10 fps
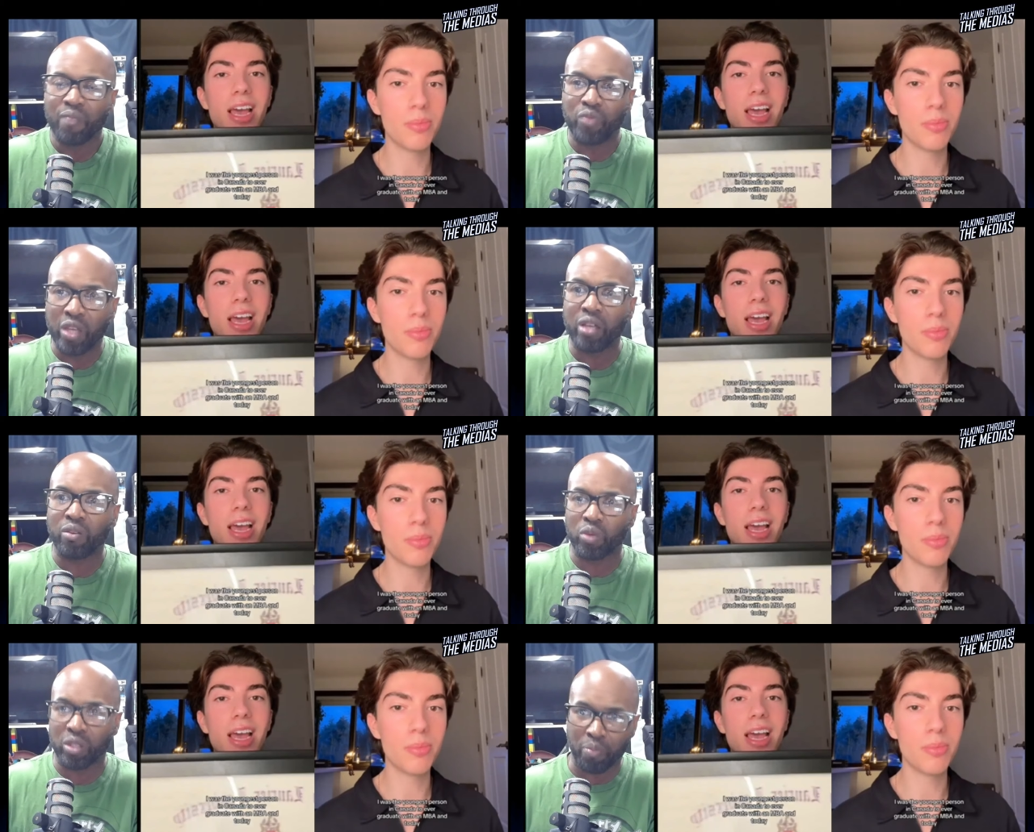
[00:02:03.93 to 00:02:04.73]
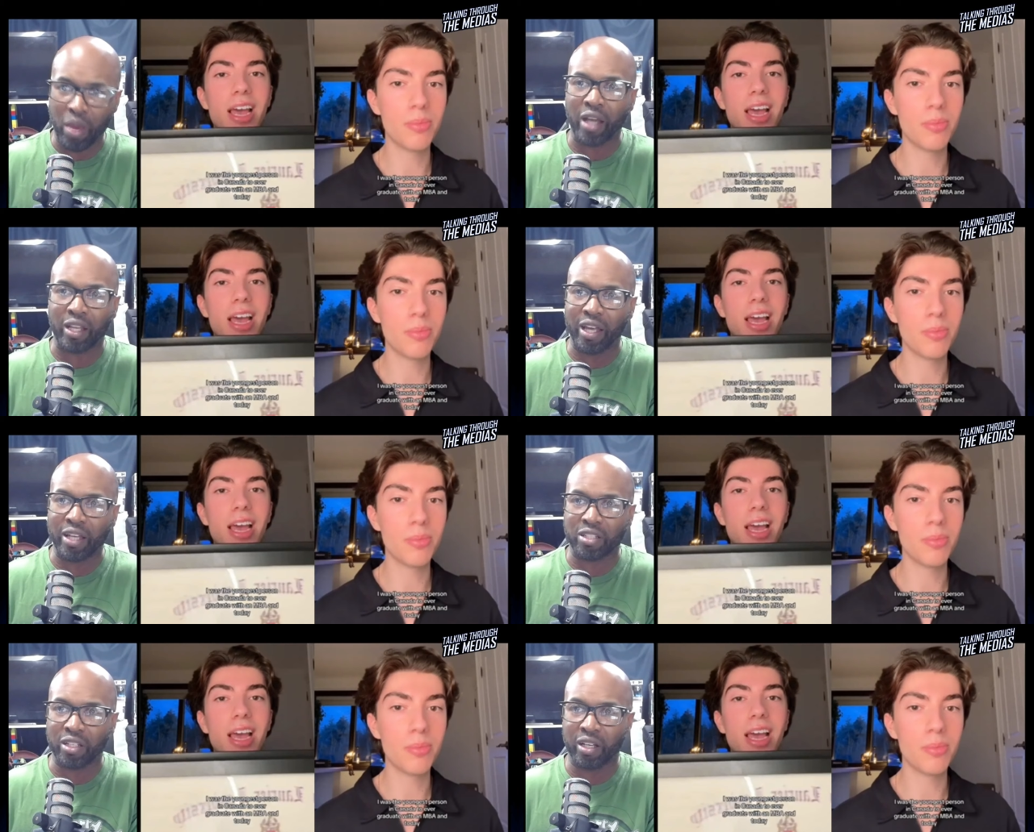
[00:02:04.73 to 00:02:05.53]
Speaker 1: Then when the
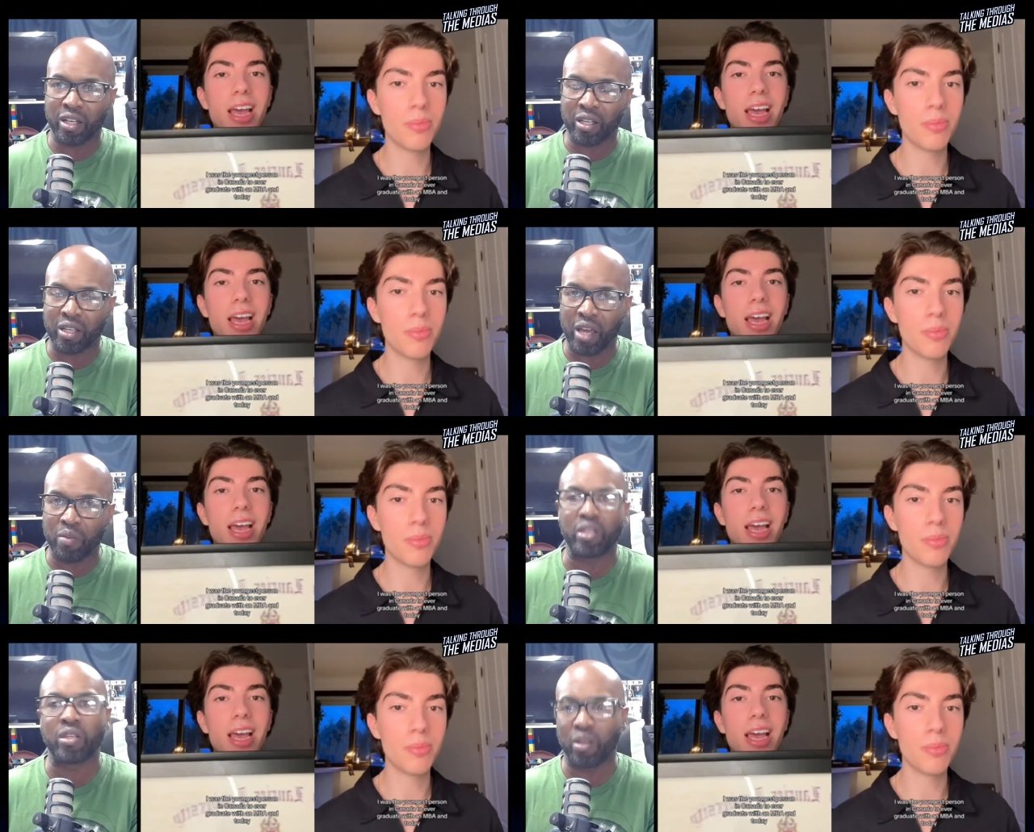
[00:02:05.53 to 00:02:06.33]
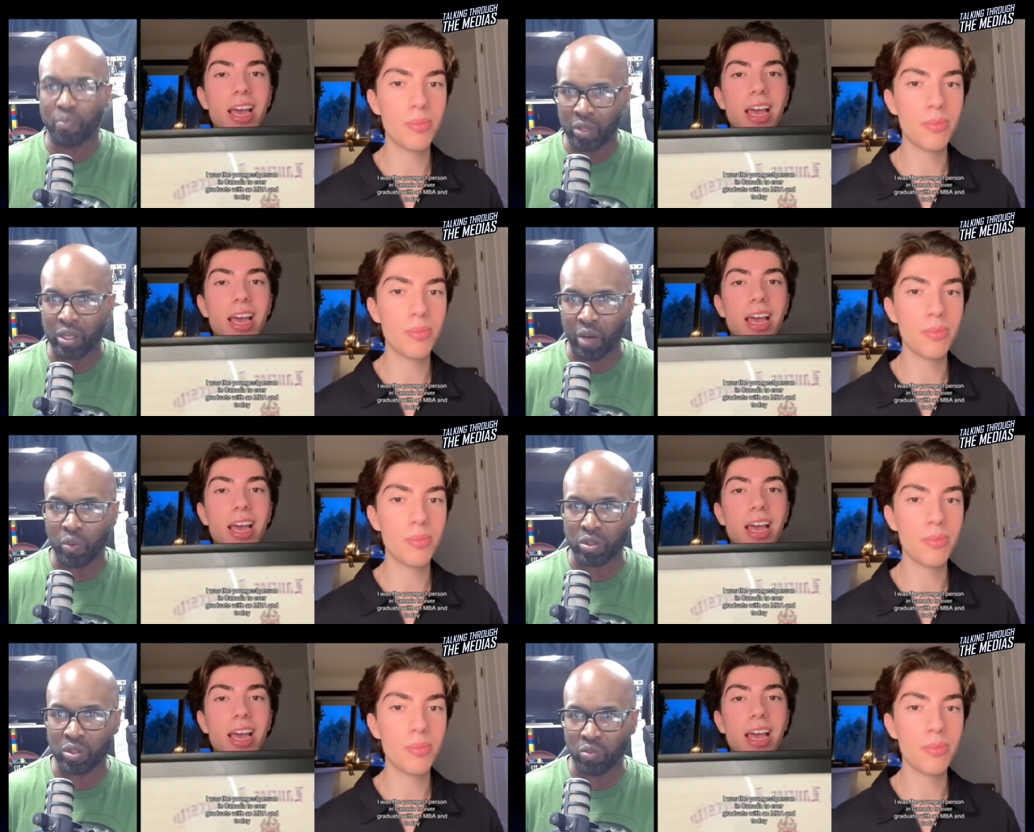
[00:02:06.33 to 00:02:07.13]
backlash uh, came and ended up, then that
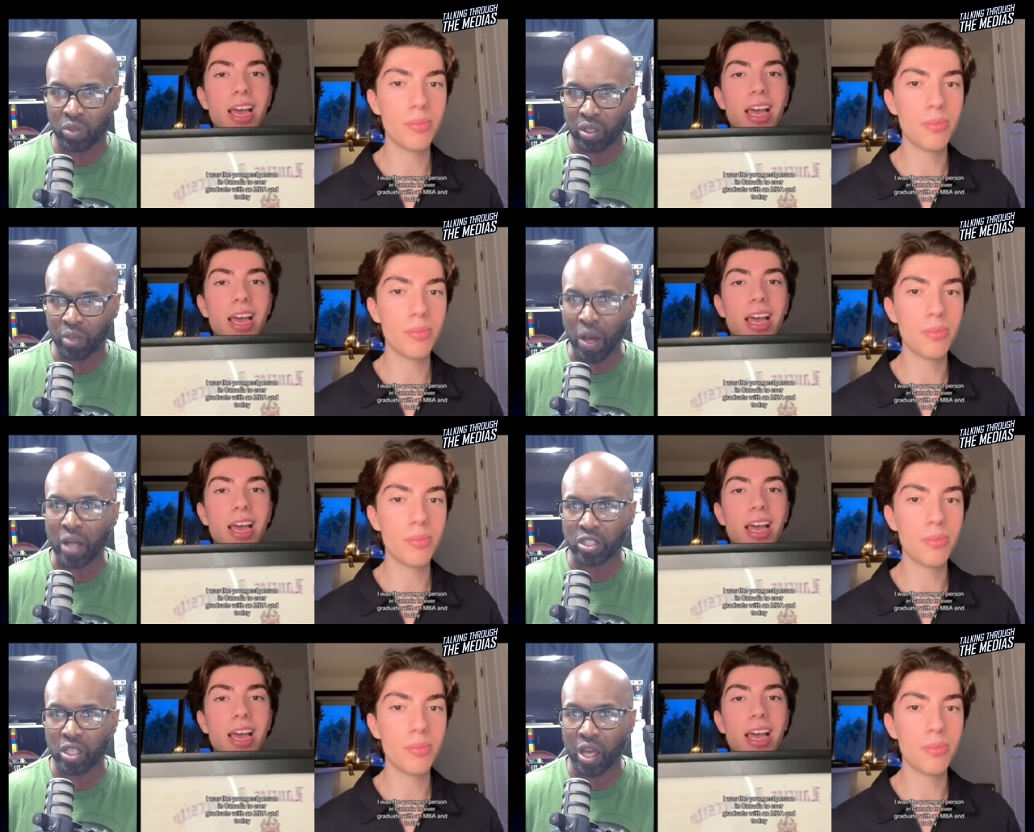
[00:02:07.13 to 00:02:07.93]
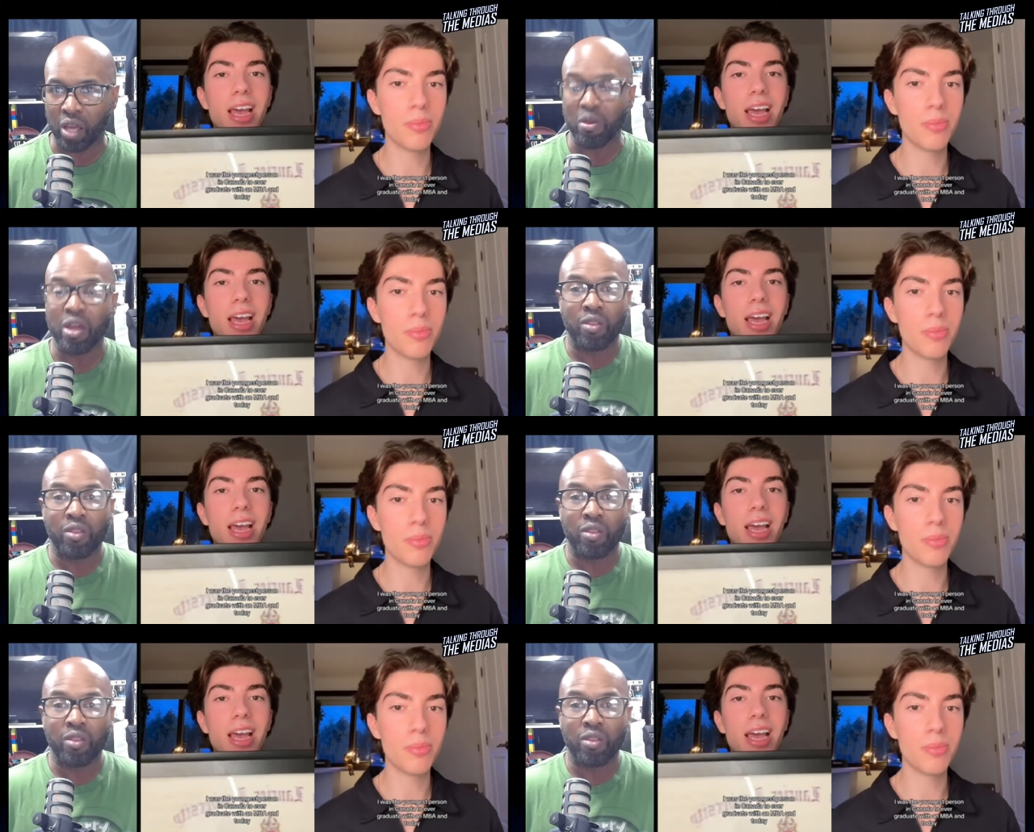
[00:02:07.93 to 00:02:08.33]
was the, when the apology came.